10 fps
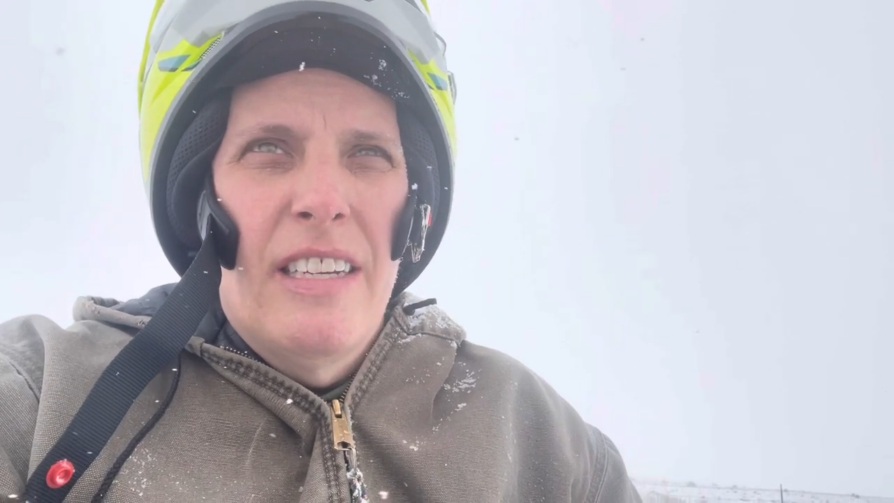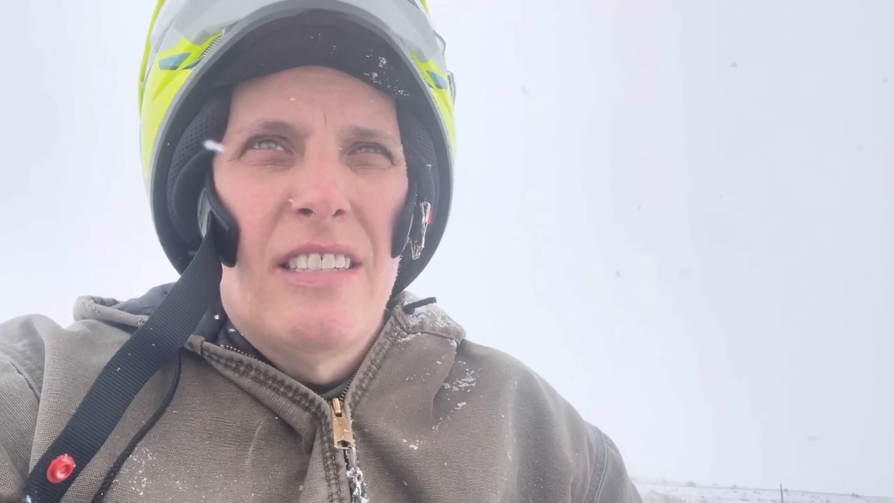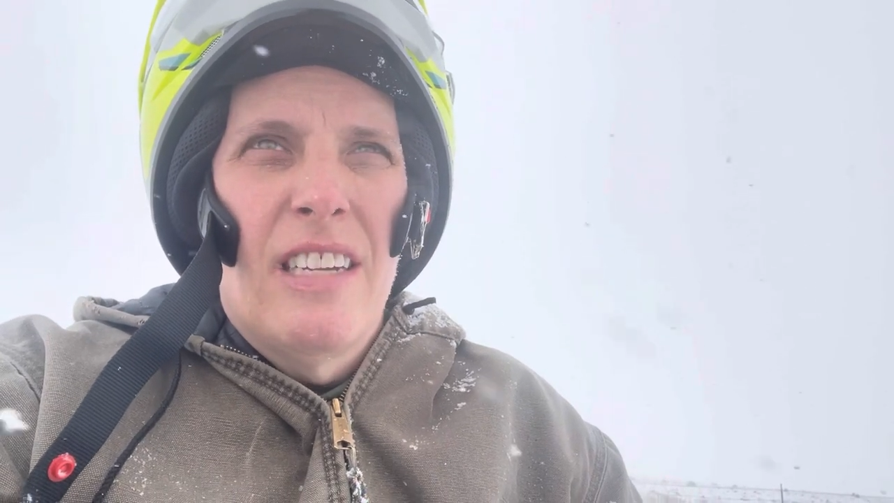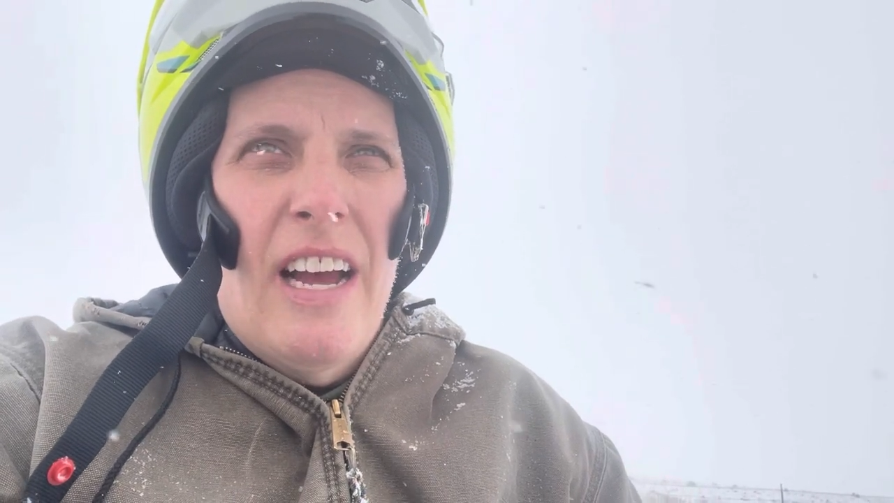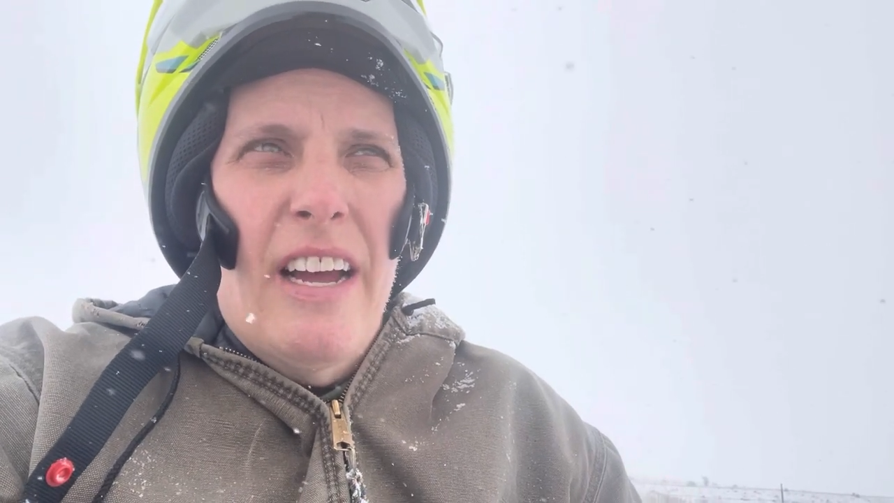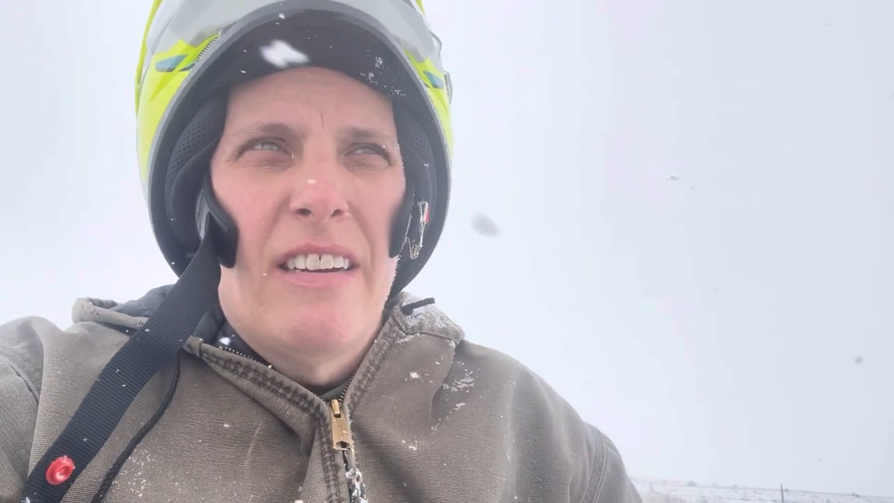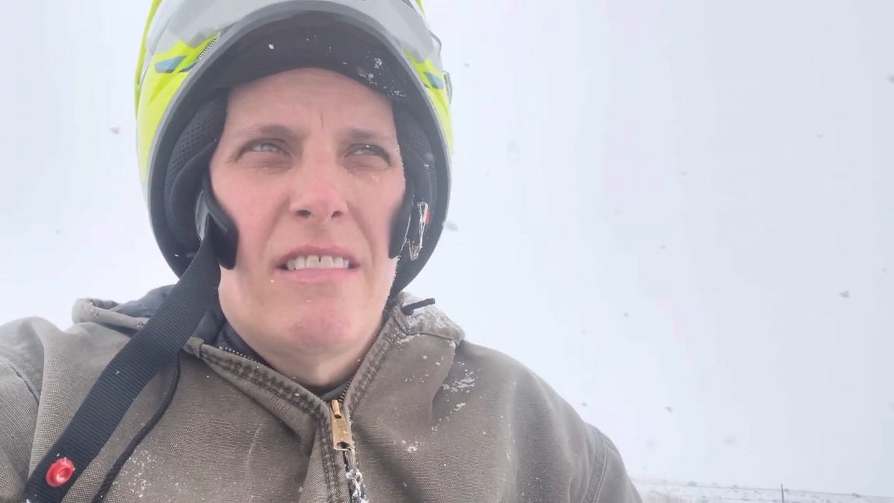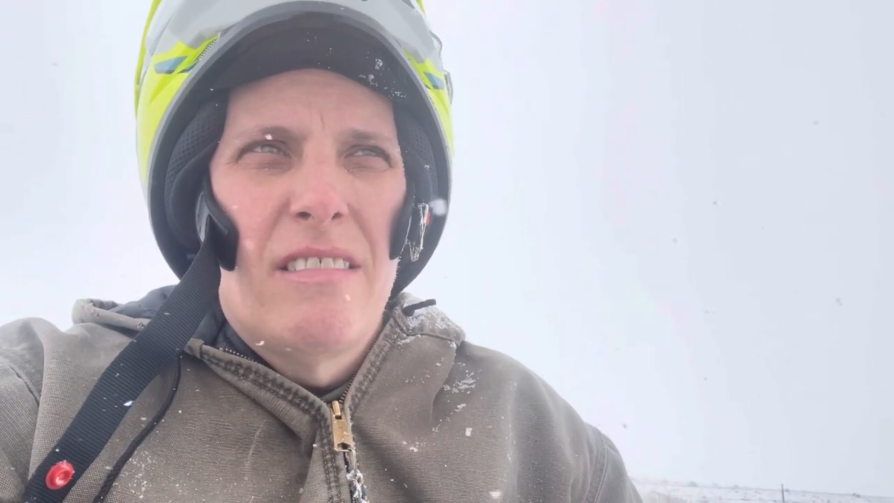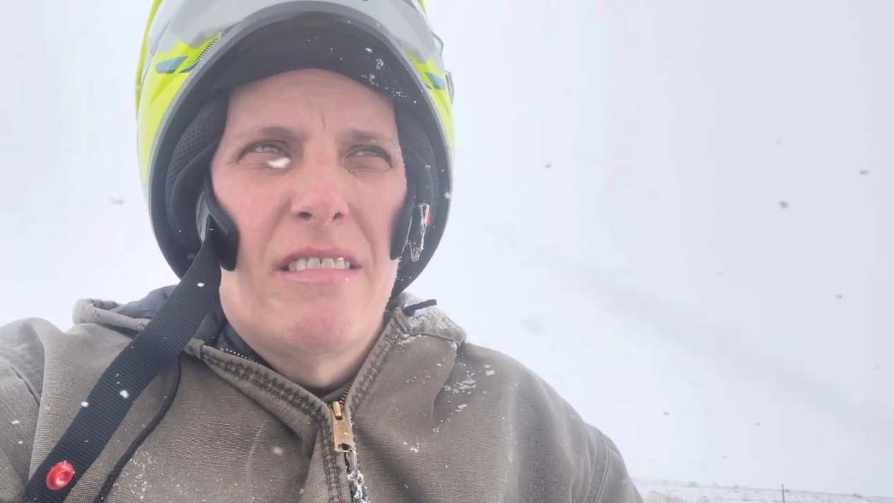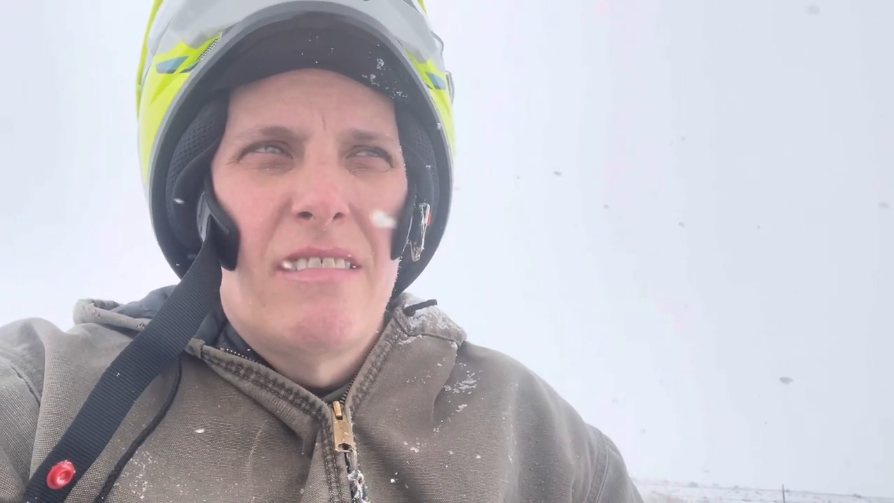it's not
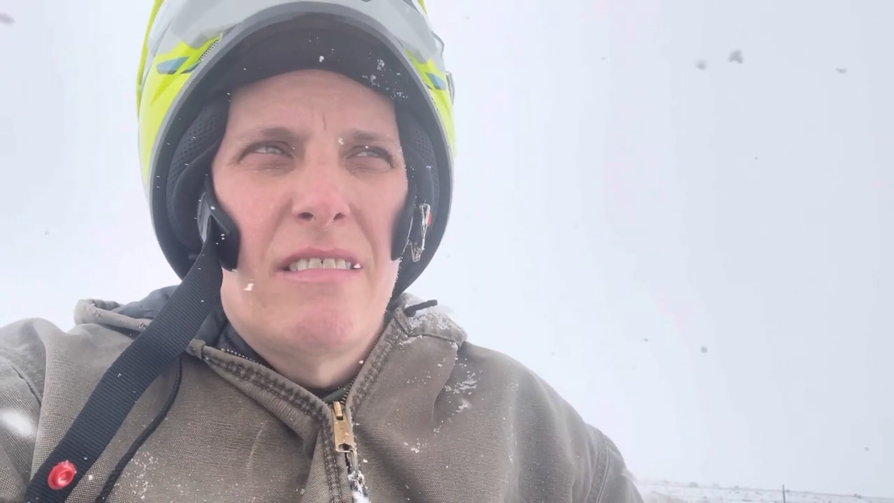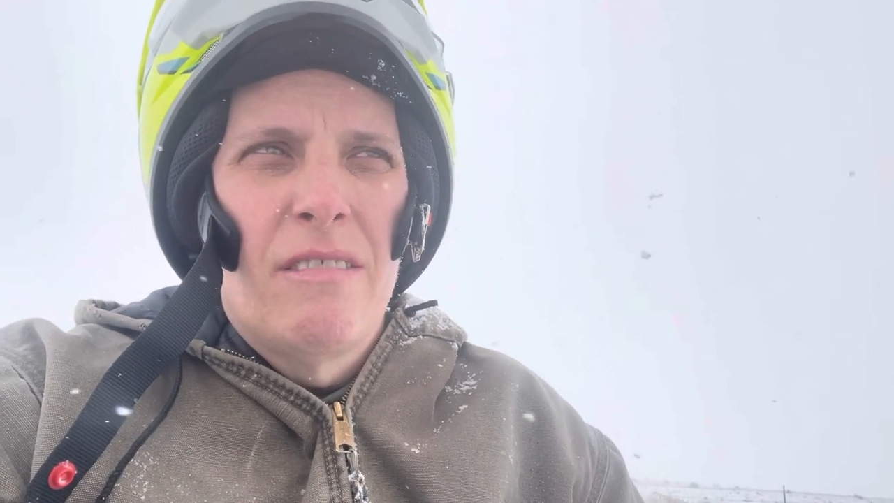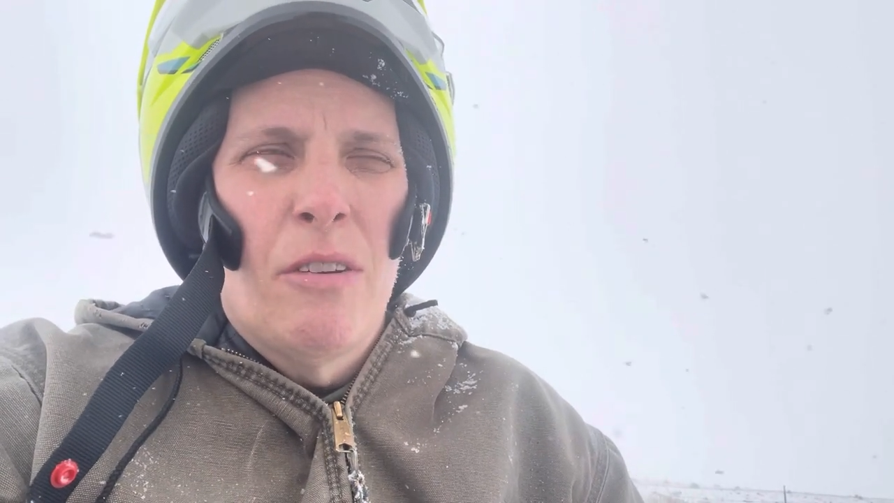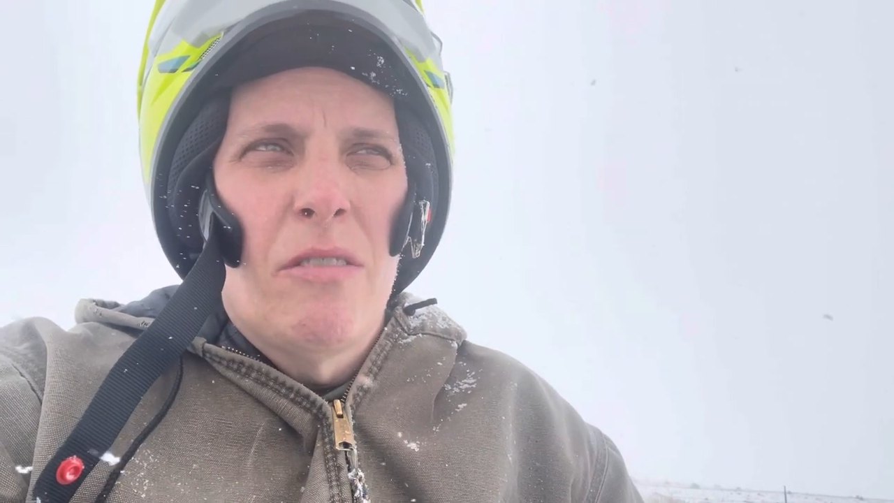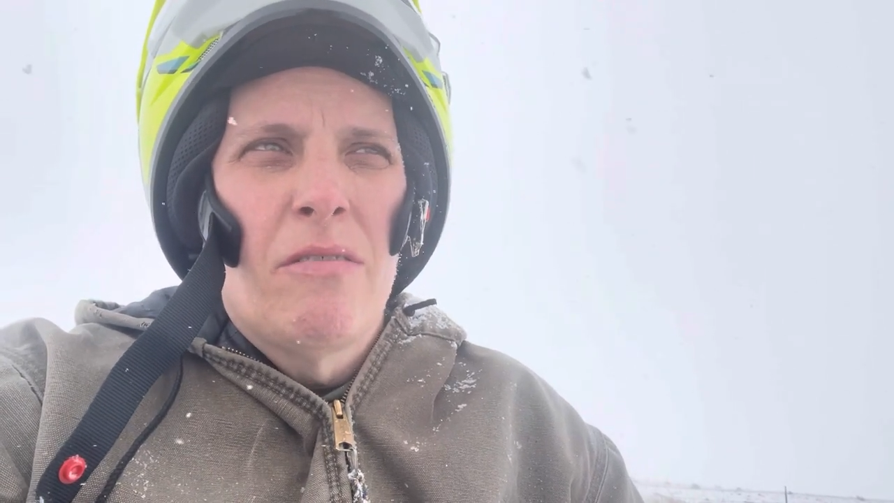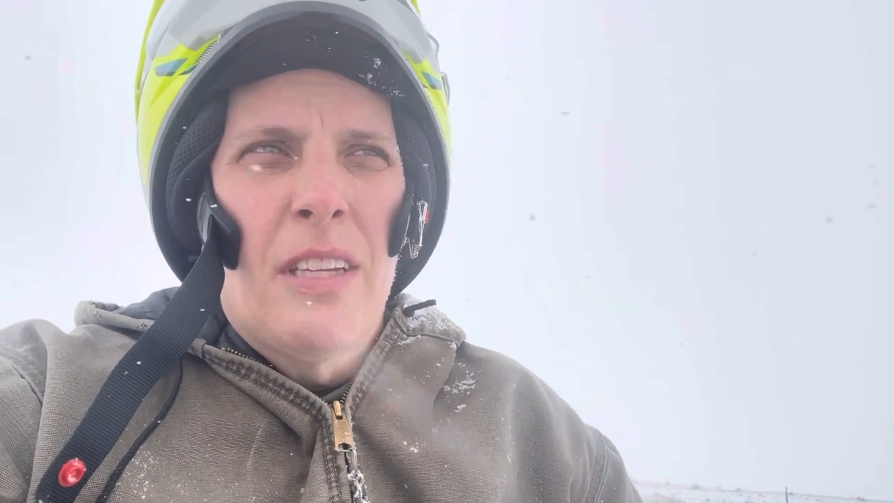well